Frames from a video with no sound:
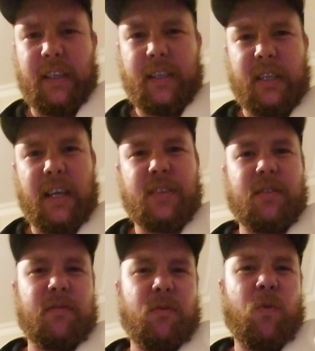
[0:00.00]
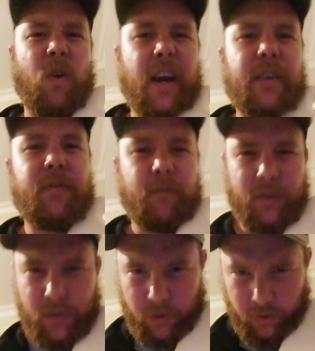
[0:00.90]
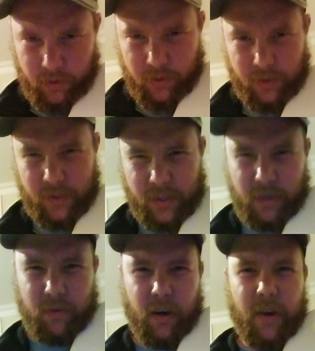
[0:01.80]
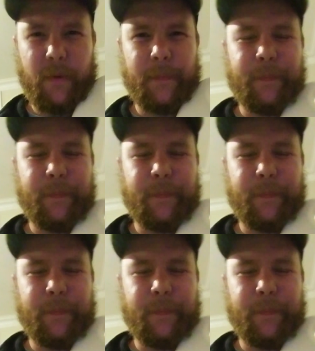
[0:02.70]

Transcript: It doesn't quite return to zero.